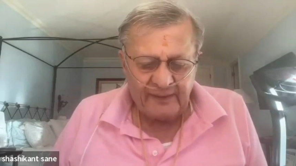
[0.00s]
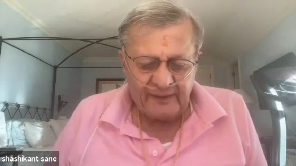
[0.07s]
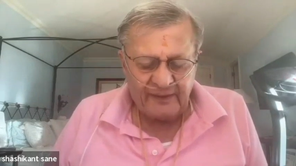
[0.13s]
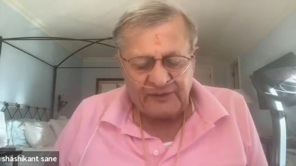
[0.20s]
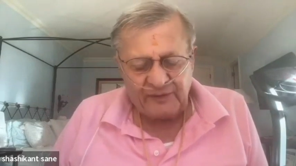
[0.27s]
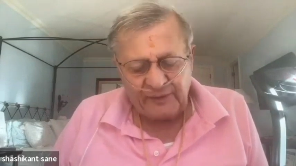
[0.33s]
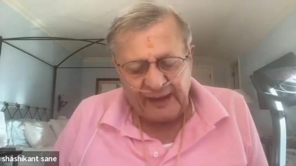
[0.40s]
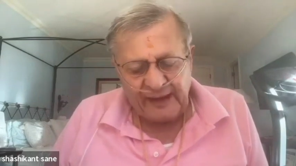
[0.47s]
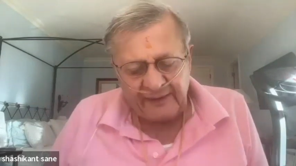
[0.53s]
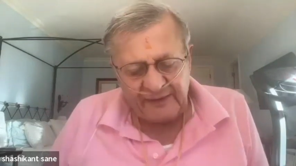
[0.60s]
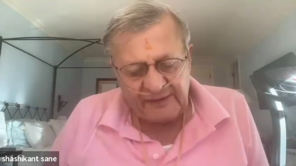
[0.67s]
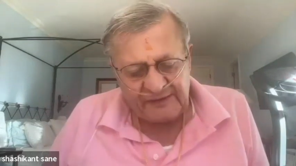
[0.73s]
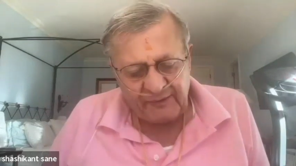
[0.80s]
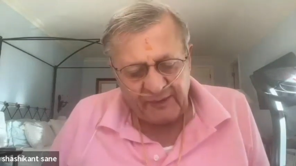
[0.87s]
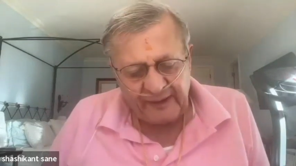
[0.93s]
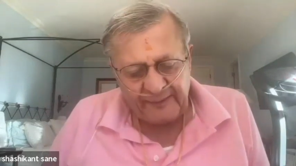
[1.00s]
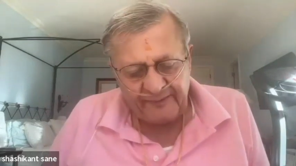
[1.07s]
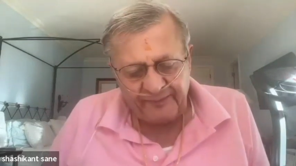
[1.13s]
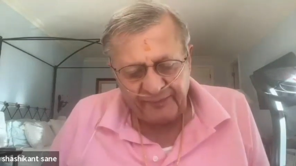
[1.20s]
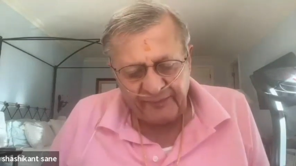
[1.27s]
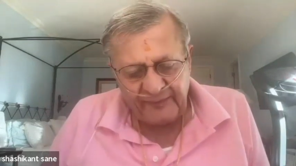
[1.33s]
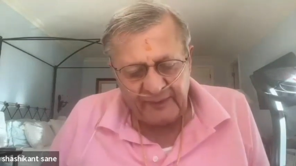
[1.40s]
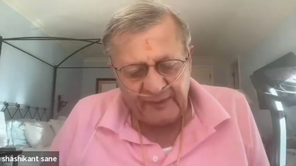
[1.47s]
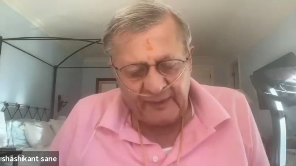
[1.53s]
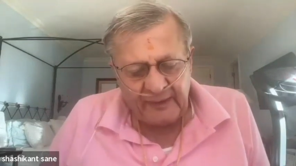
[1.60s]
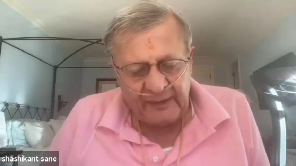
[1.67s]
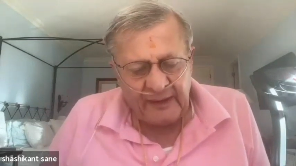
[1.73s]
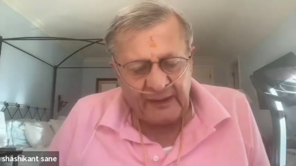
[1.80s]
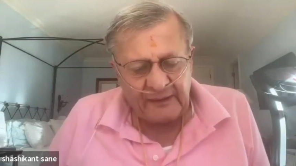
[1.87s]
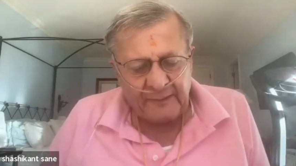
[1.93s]
Let's look at it this way
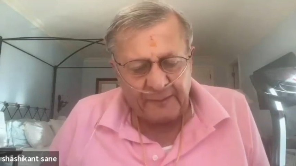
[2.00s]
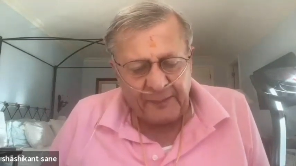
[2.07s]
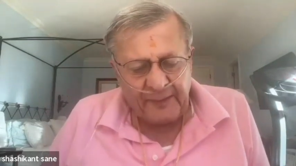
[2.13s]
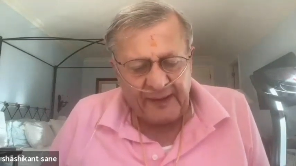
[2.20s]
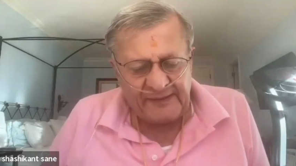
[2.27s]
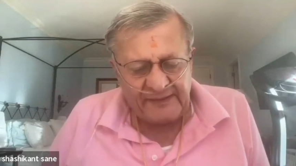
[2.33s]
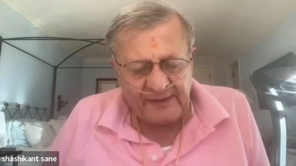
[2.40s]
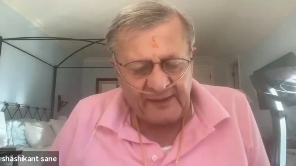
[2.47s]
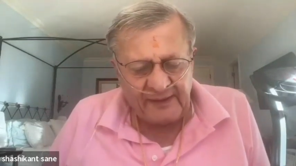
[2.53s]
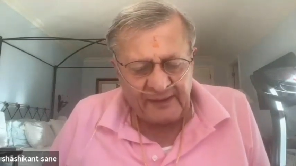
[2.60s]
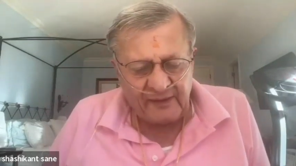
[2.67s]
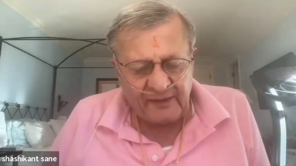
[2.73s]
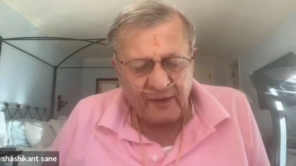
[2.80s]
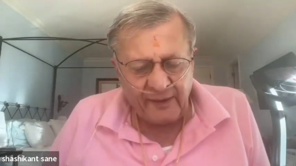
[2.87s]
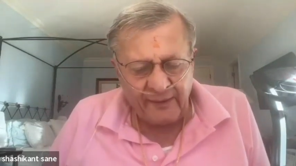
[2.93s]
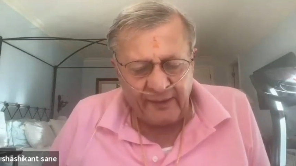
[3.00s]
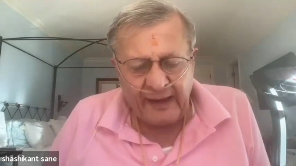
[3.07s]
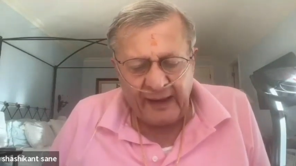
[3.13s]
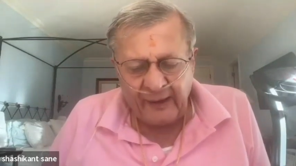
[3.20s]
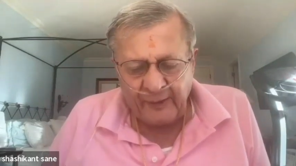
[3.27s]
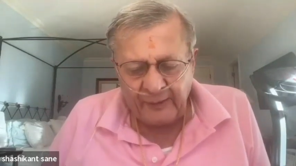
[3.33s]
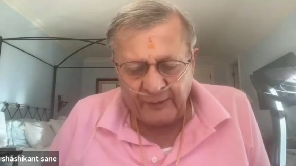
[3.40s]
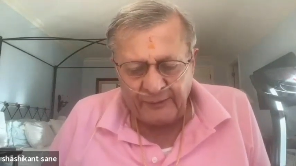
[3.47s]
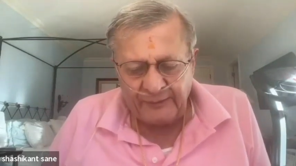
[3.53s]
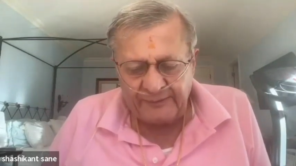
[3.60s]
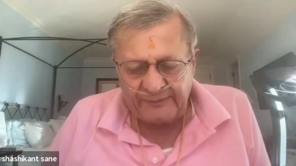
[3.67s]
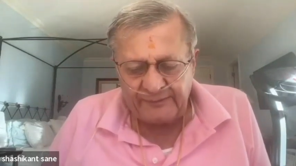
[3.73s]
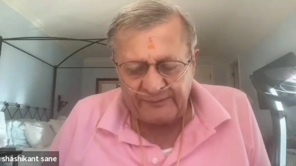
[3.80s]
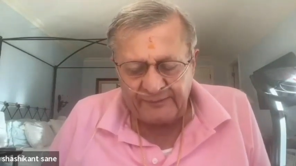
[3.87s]
the present or now